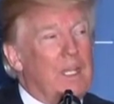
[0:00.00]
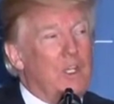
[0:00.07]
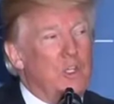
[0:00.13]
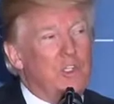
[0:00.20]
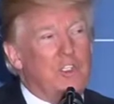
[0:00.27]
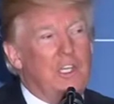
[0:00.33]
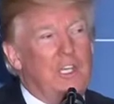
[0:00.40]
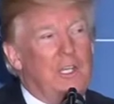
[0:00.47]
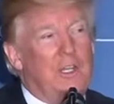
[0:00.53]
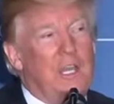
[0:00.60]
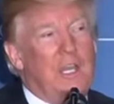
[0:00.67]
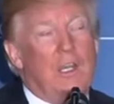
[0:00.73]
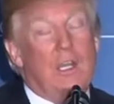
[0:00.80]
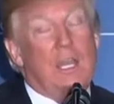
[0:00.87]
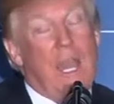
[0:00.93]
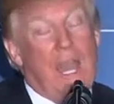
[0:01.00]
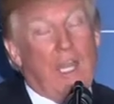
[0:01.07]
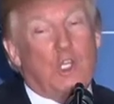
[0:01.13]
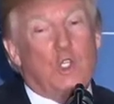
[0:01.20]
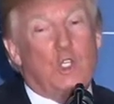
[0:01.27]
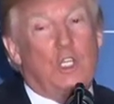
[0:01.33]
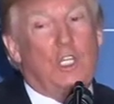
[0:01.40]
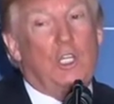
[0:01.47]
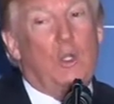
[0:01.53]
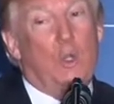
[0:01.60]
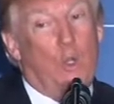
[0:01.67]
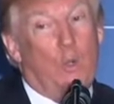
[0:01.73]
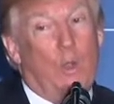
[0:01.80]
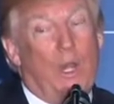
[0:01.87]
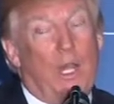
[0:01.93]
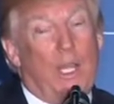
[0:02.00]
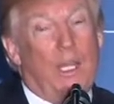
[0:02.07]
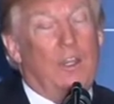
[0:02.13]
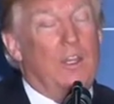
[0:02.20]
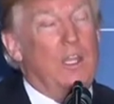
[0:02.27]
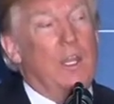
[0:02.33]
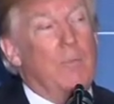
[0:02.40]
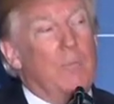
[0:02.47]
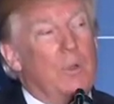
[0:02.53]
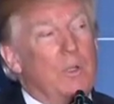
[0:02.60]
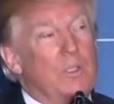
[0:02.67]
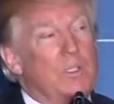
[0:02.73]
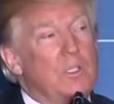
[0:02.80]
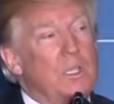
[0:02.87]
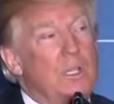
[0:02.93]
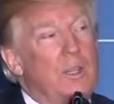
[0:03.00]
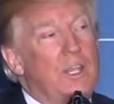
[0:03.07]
And you're seeing that actually already in the numbers.